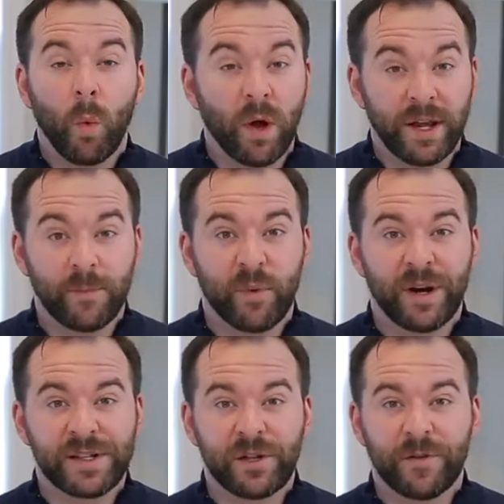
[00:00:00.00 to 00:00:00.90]
Want to
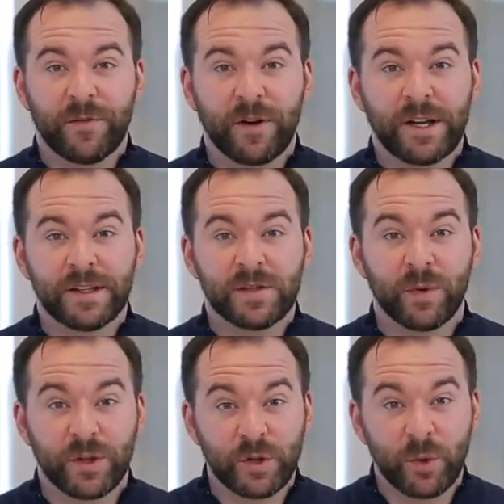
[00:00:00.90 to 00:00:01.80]
impress your friends
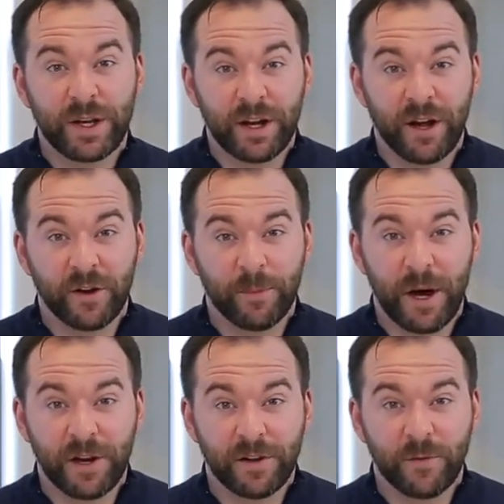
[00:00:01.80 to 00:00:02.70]
with a twenty dollar
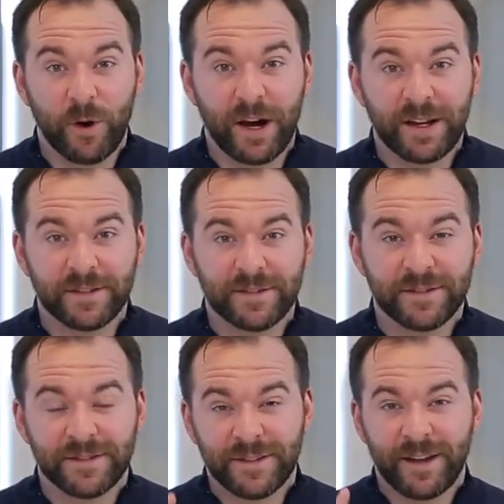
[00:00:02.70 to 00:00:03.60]
bottle of wine?
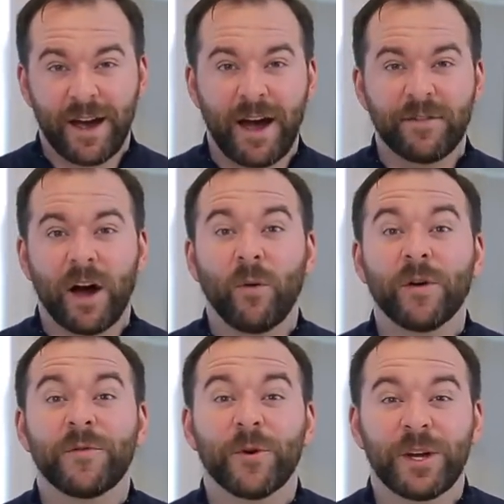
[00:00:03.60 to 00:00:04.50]
I've got
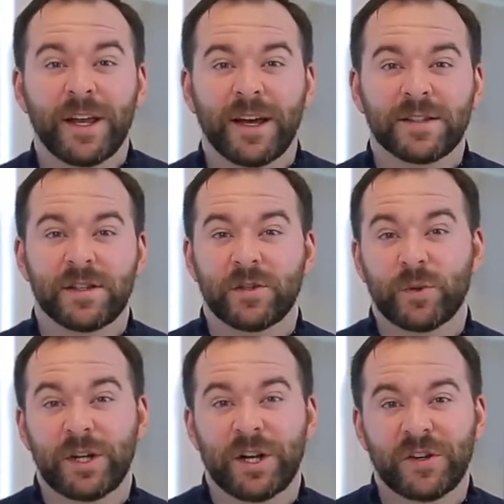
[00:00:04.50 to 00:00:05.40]
one for you next on
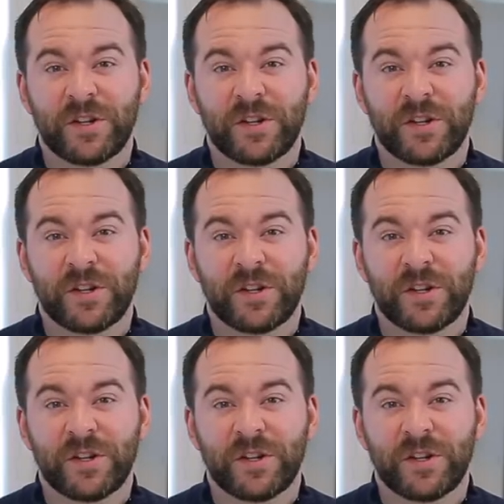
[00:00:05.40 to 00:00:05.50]
twenty dollar